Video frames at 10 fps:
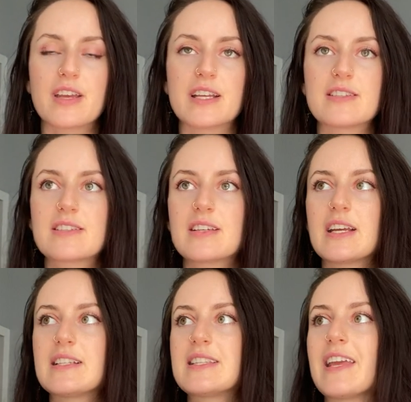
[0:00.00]
It's,
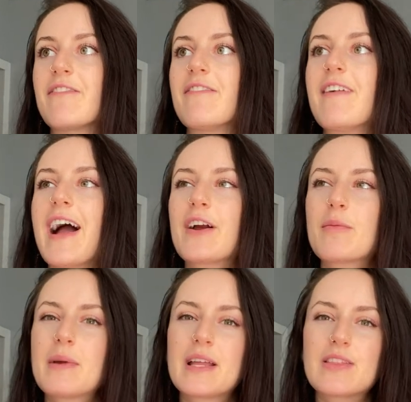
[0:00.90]
it's the
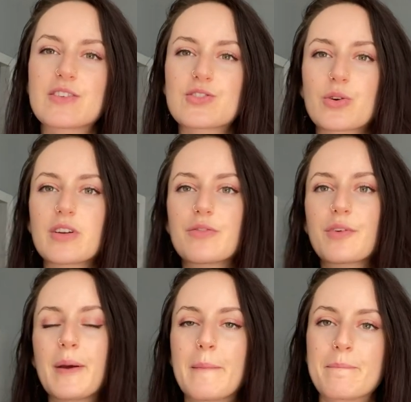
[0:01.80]
environment, the sort of
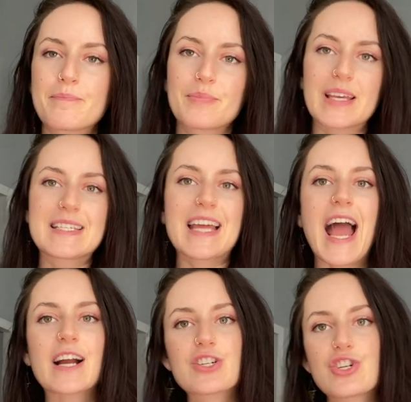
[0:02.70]

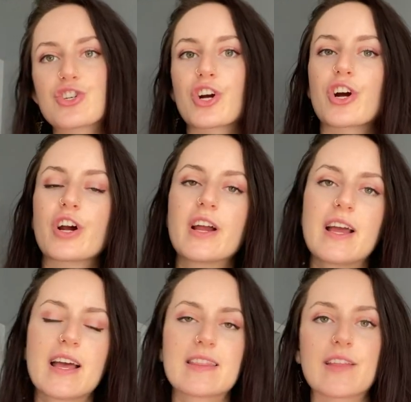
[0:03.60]
texture
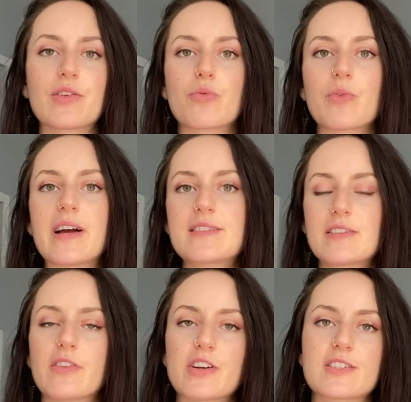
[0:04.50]
that the rest
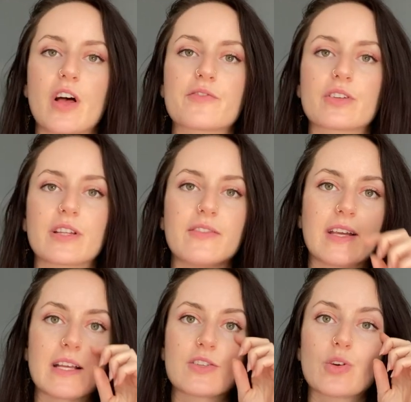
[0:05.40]
of ourselves are
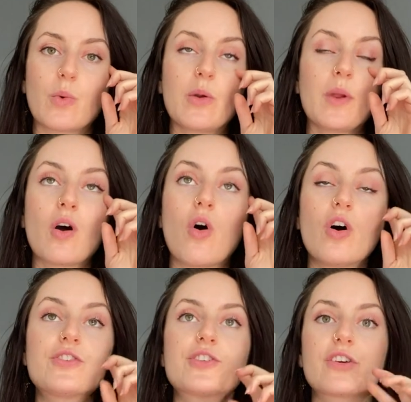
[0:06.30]
living in. So when we
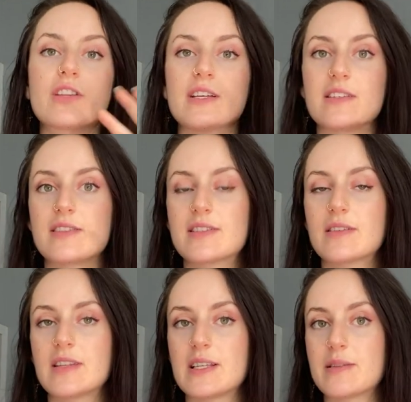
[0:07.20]
alter these,
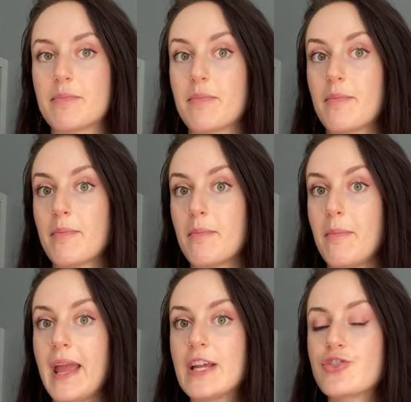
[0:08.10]
these
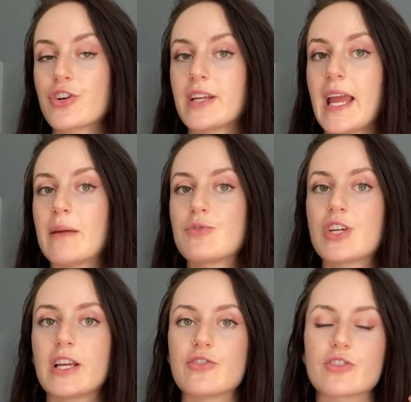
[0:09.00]
major game
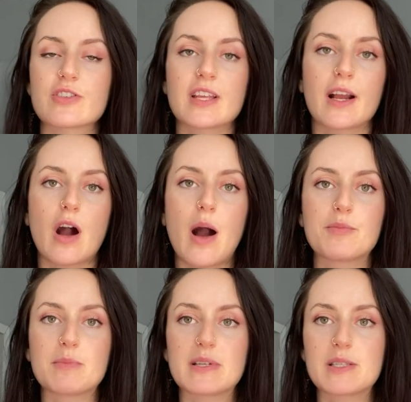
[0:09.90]
changers like
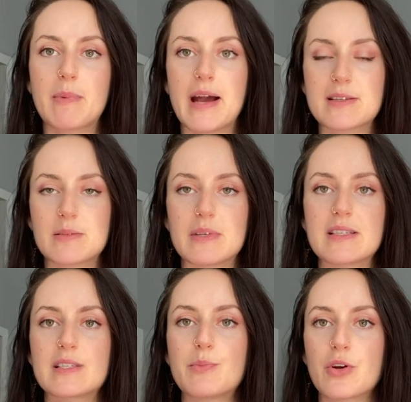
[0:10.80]
optimist,
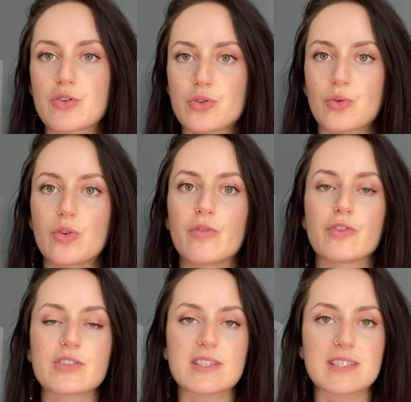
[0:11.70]
pessimist, spiritual
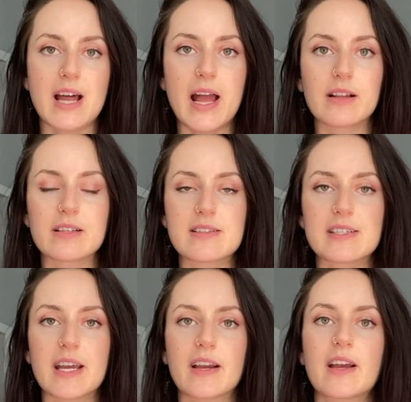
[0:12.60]
versus
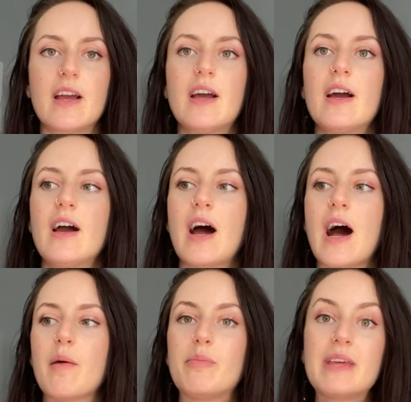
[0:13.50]
nihilistic,
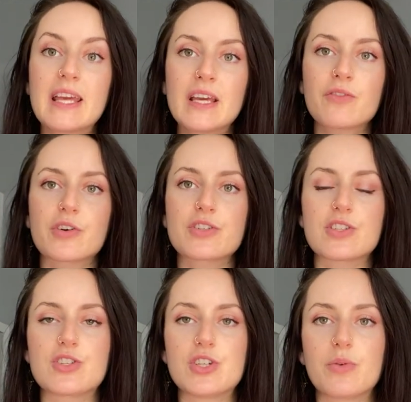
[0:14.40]
uh, being
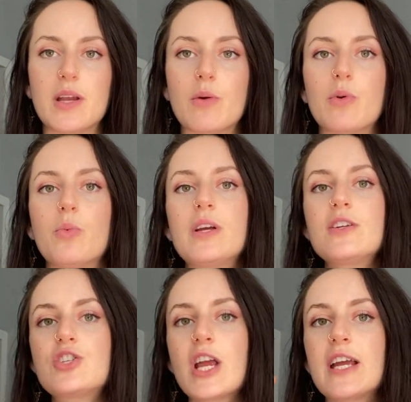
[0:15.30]
versus doing, when
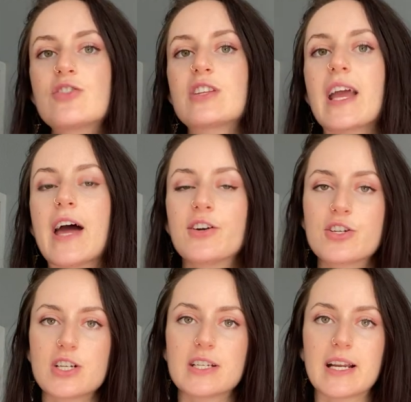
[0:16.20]
we change the
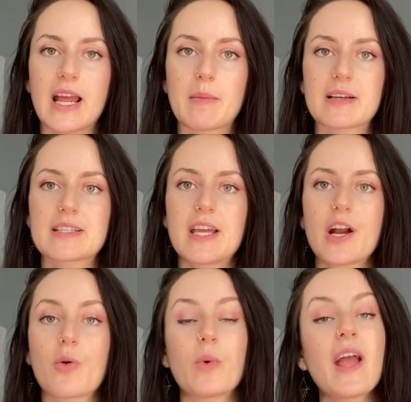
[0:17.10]
energy dynamics
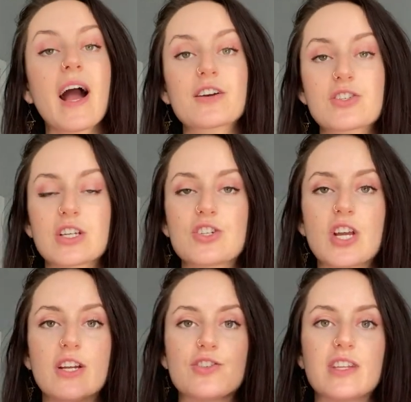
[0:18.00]
there, we actually
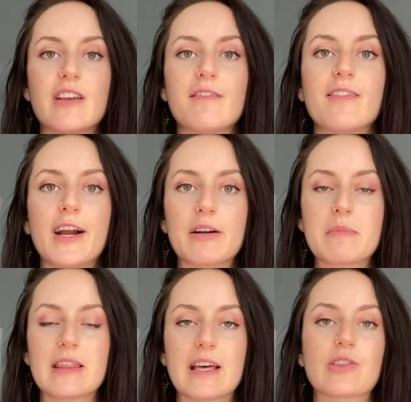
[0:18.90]
change the
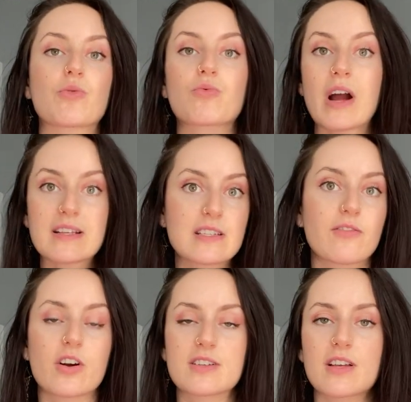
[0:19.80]
environment that the rest of
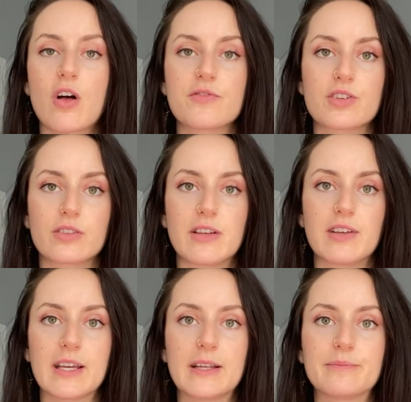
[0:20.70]
ourselves are
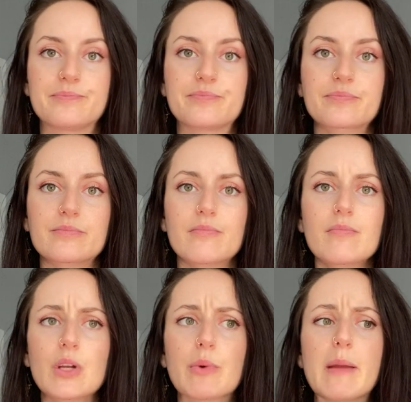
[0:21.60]
living in,
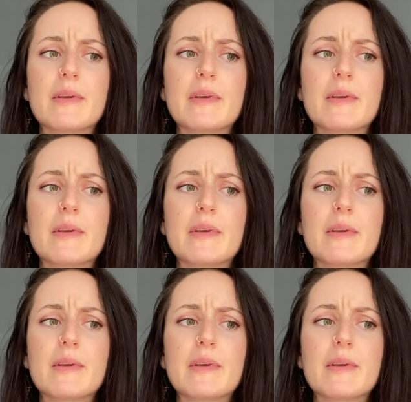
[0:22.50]
right?